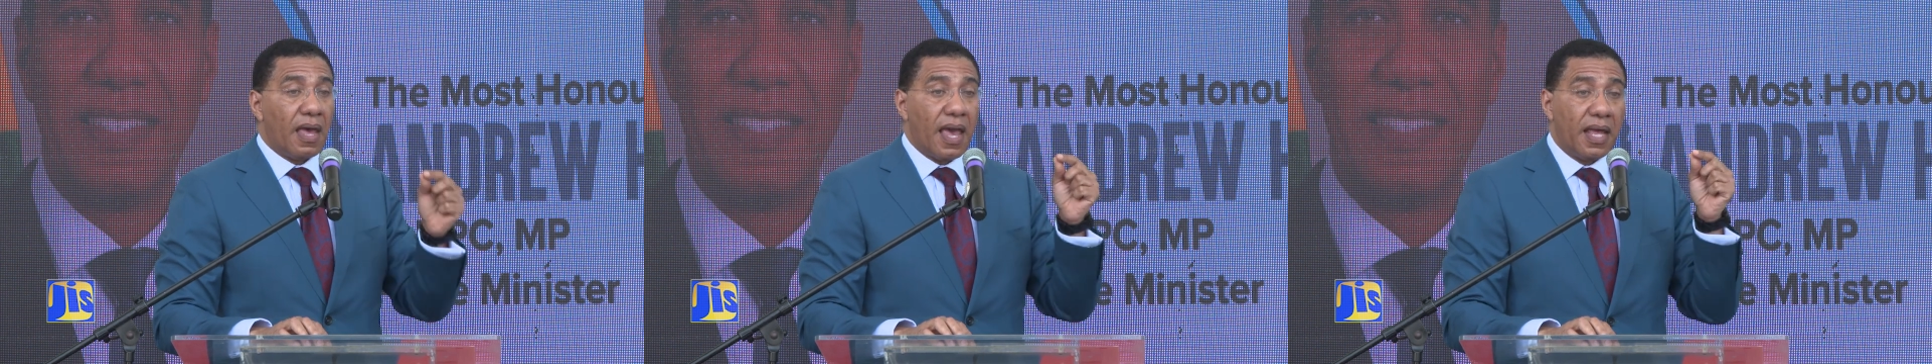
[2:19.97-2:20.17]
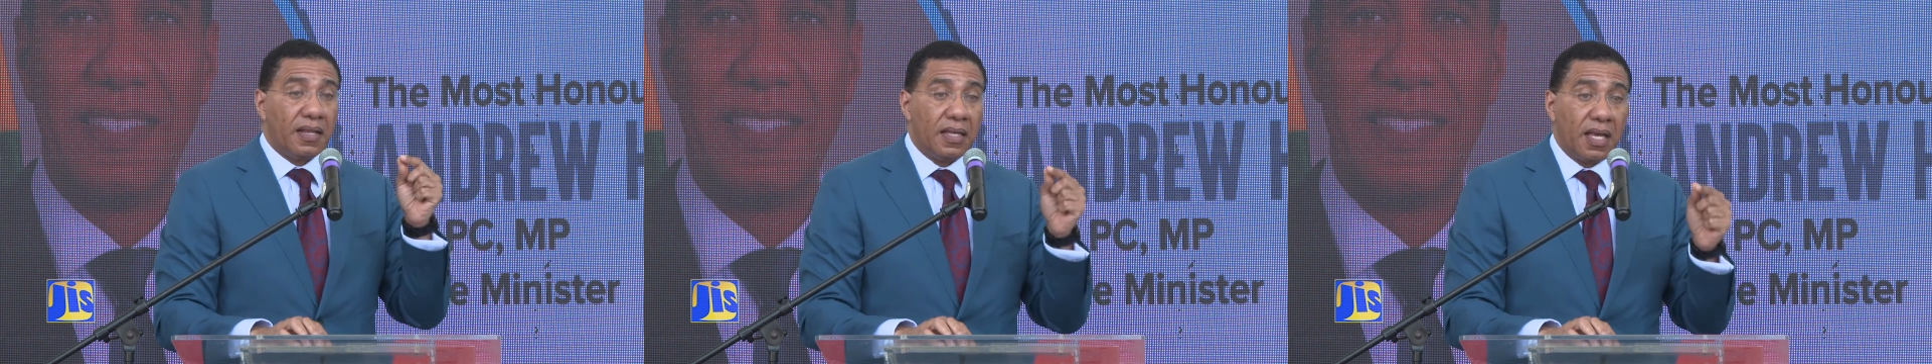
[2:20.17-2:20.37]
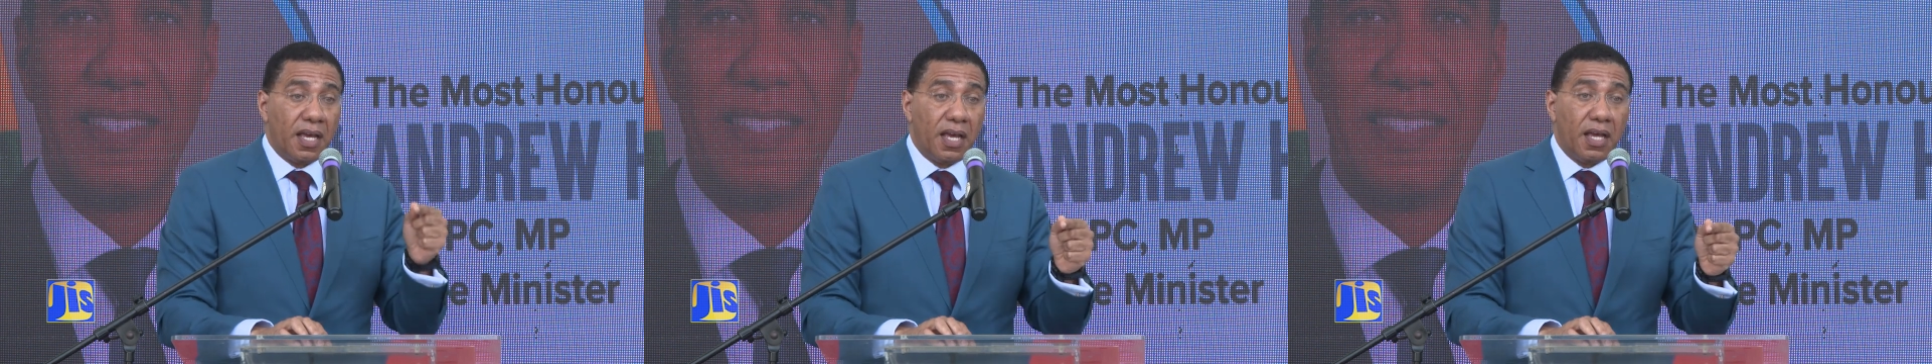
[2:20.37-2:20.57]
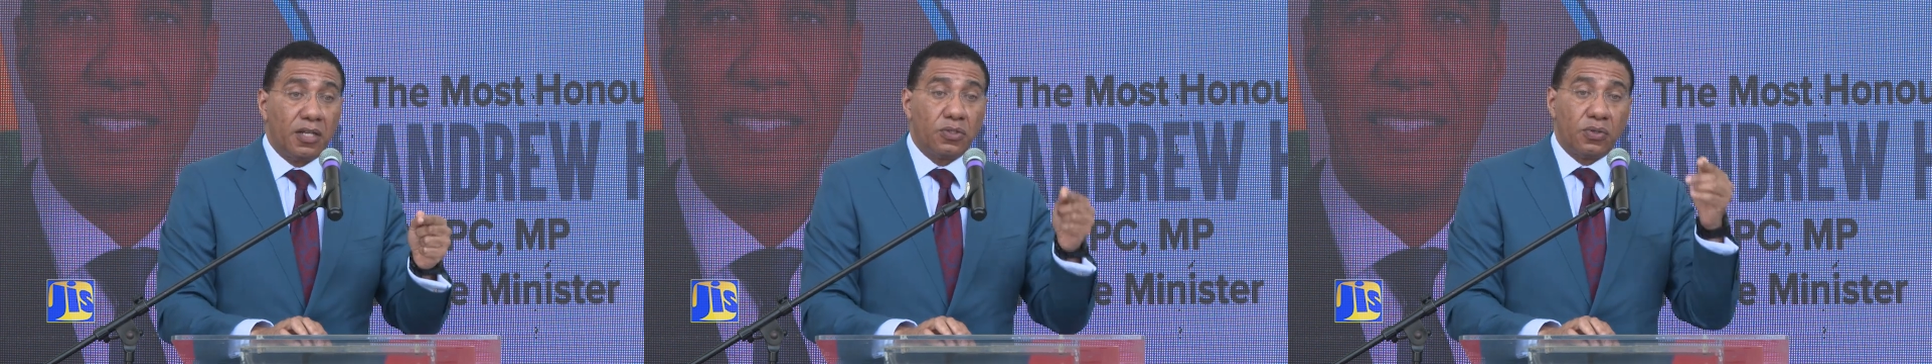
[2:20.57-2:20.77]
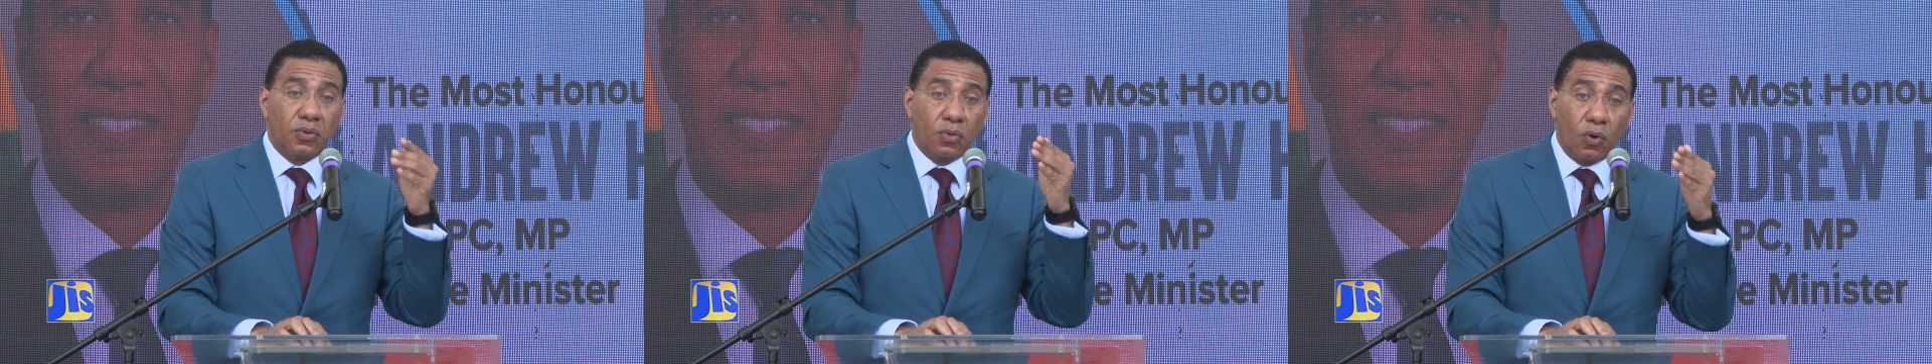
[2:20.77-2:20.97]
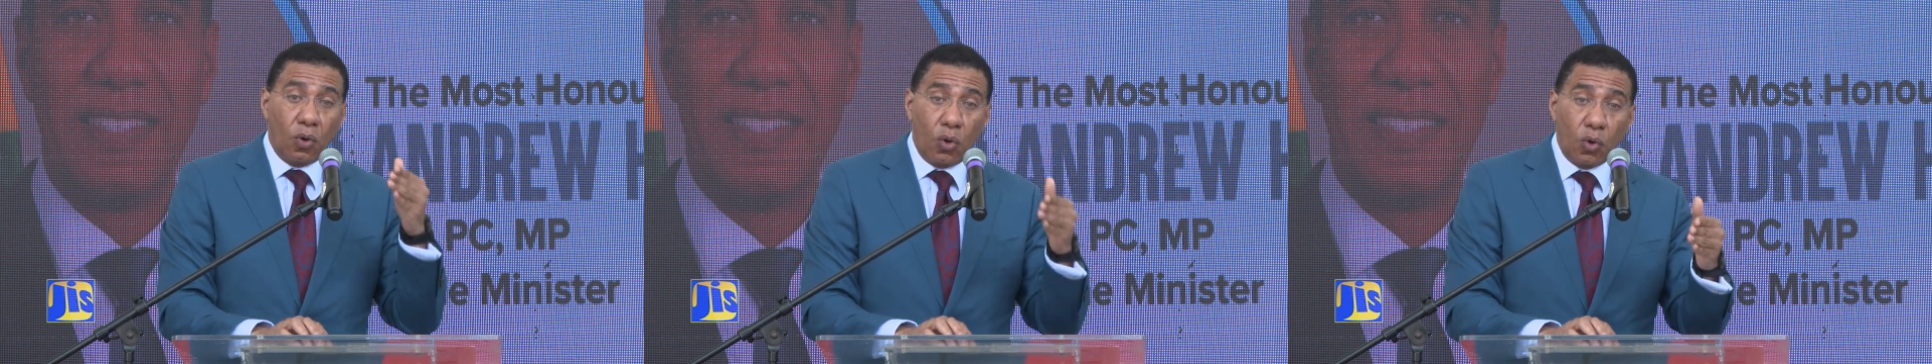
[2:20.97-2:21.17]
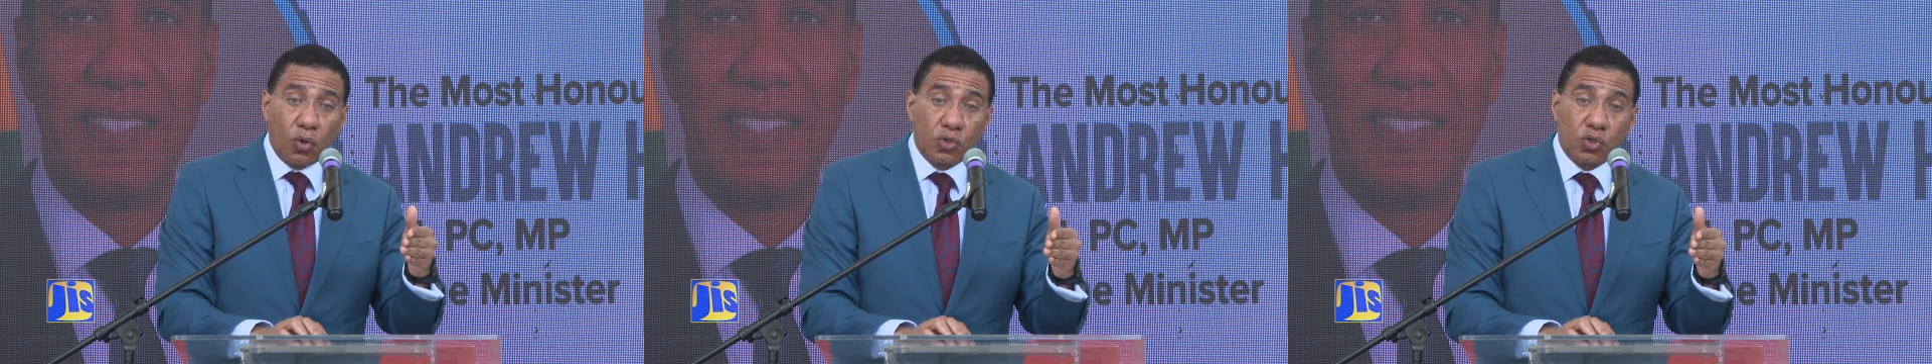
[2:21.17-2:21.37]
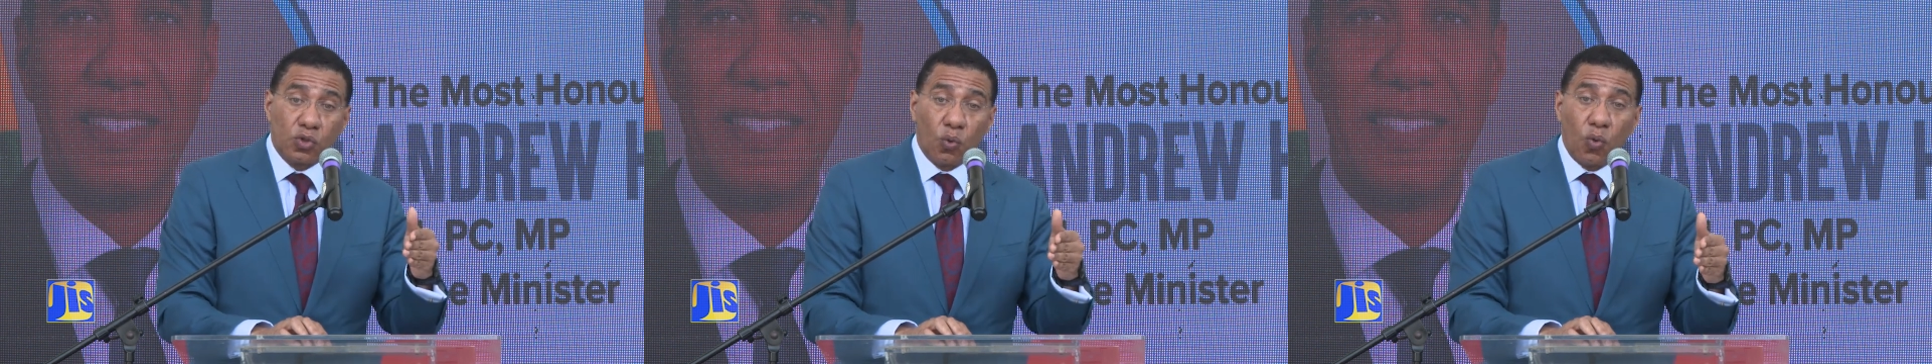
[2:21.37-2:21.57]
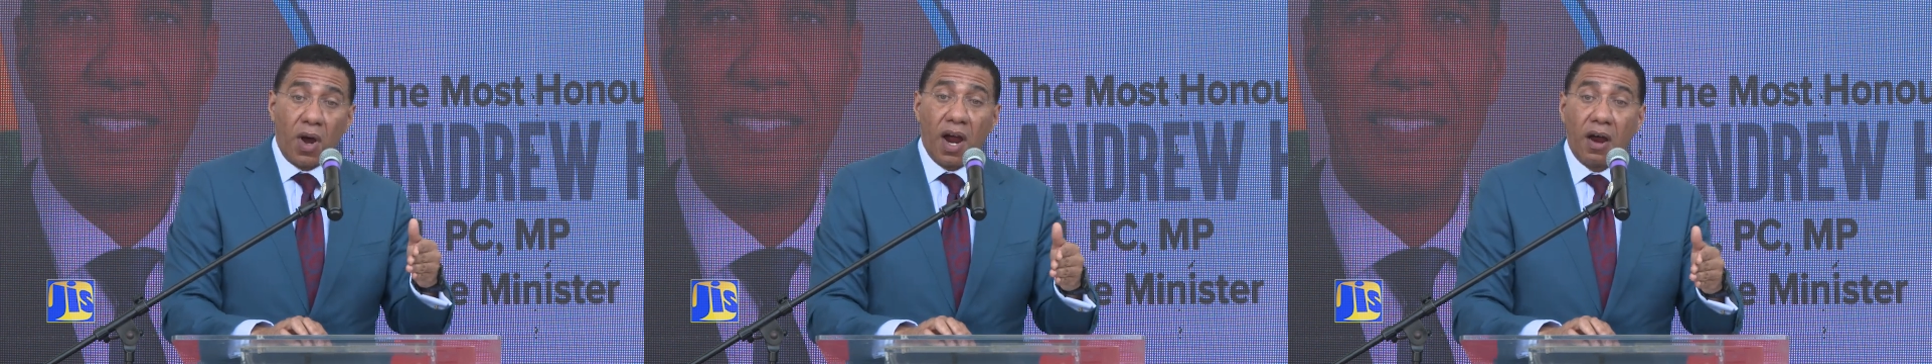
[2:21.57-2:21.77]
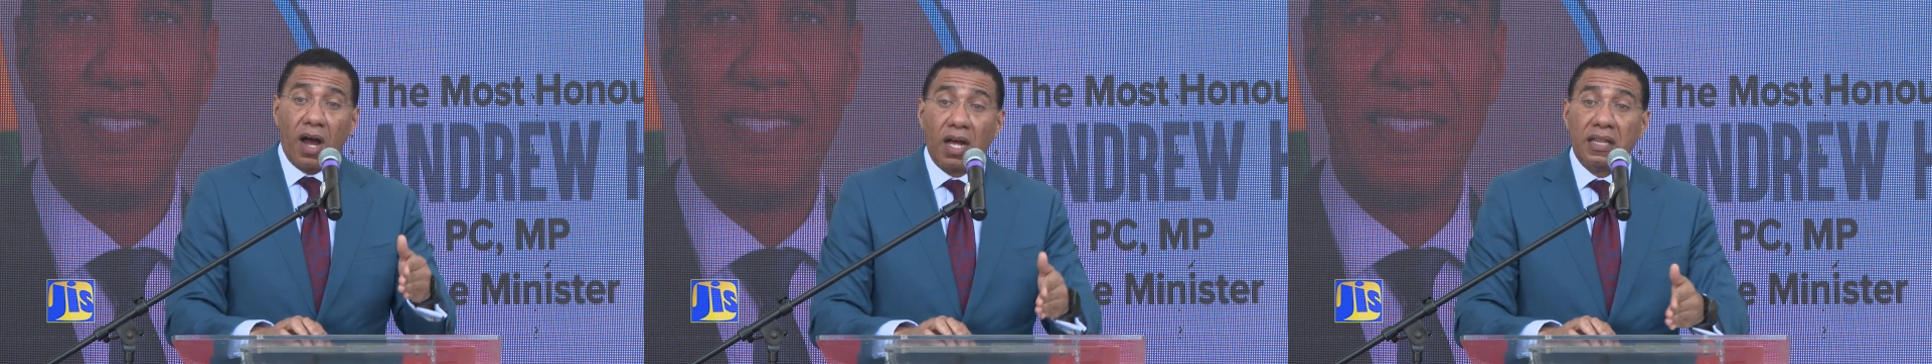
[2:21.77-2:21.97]
engage those who
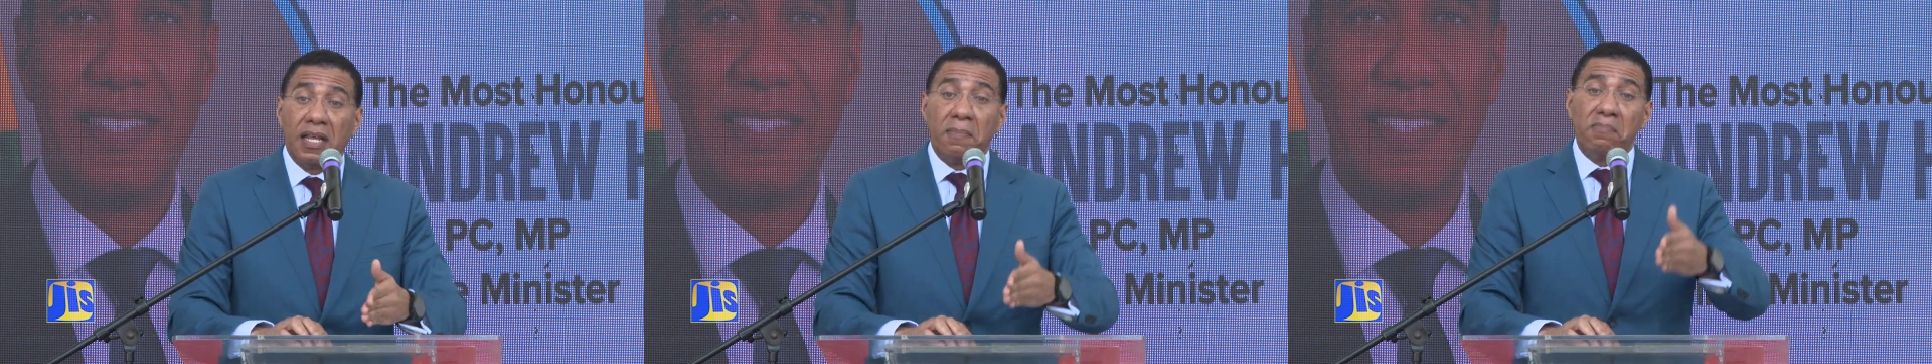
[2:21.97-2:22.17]
are on the